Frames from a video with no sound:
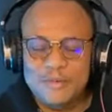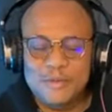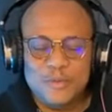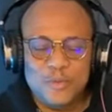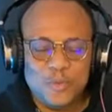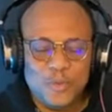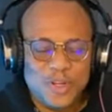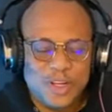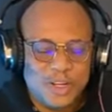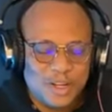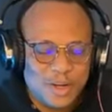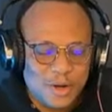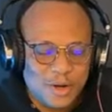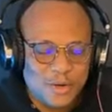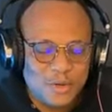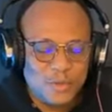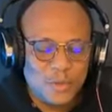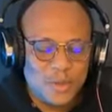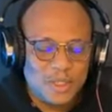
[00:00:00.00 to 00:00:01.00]
heaven
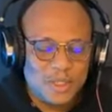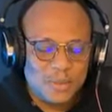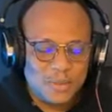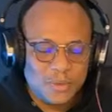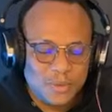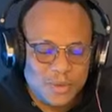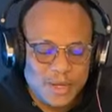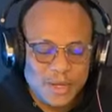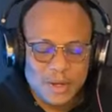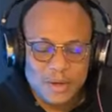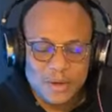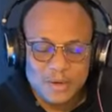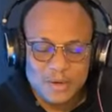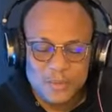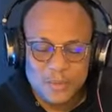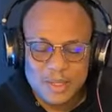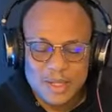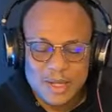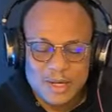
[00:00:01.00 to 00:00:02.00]
will always
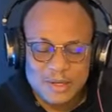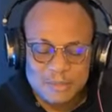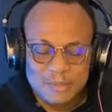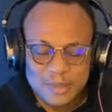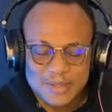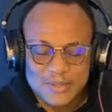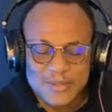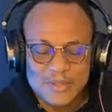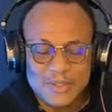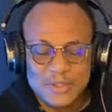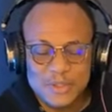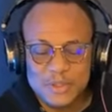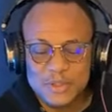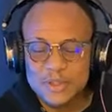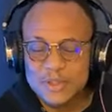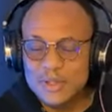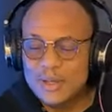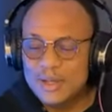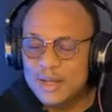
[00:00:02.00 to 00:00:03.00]
reckon with that
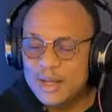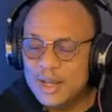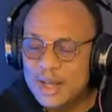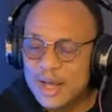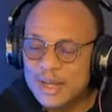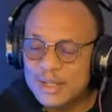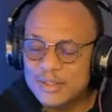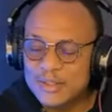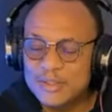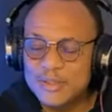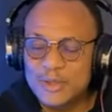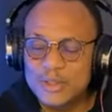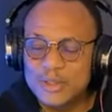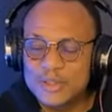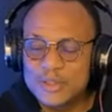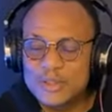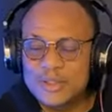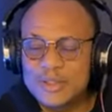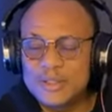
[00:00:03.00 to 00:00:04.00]
message.
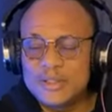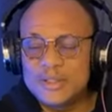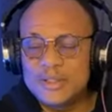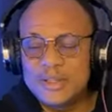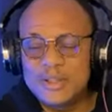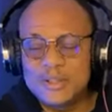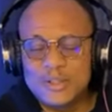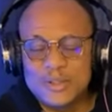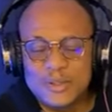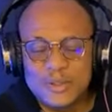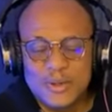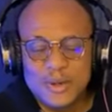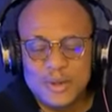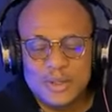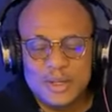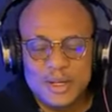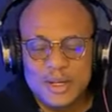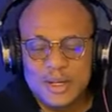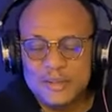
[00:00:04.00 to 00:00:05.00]
And such
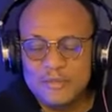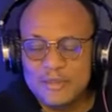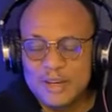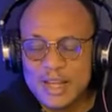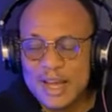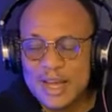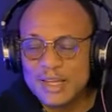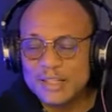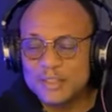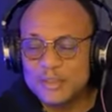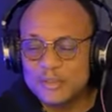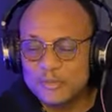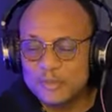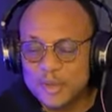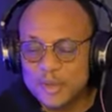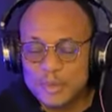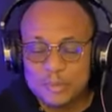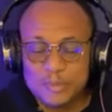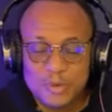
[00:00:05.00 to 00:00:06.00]
teachings don't leave the
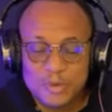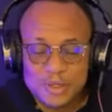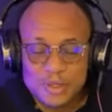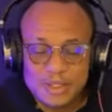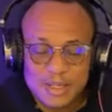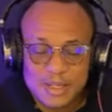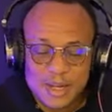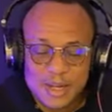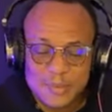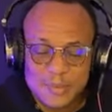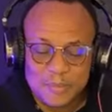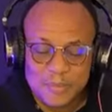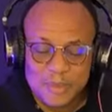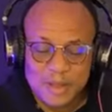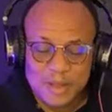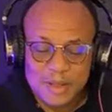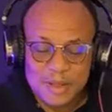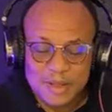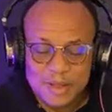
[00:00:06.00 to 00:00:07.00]
heart of people on
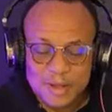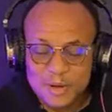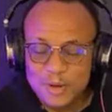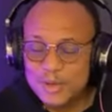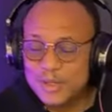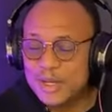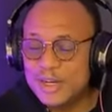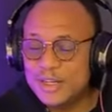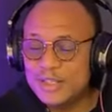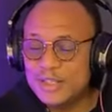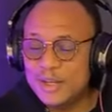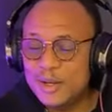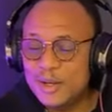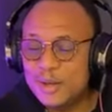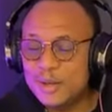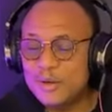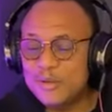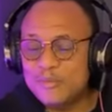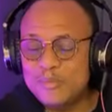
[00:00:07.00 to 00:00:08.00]
time. You know,
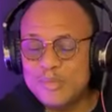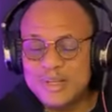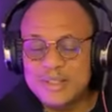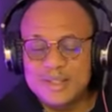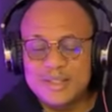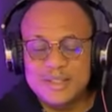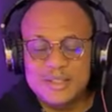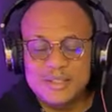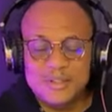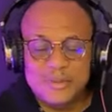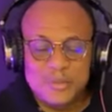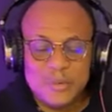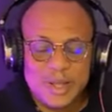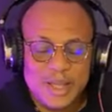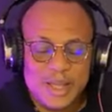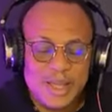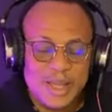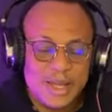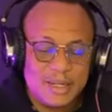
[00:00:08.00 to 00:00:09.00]
there is a lot of
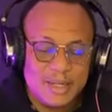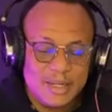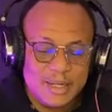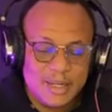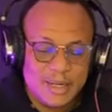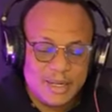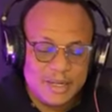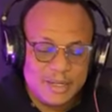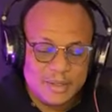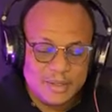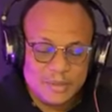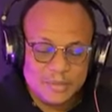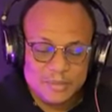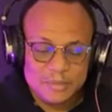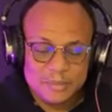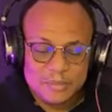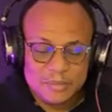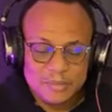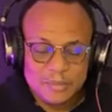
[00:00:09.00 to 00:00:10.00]
messages we hear
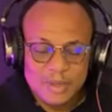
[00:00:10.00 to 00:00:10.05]
daily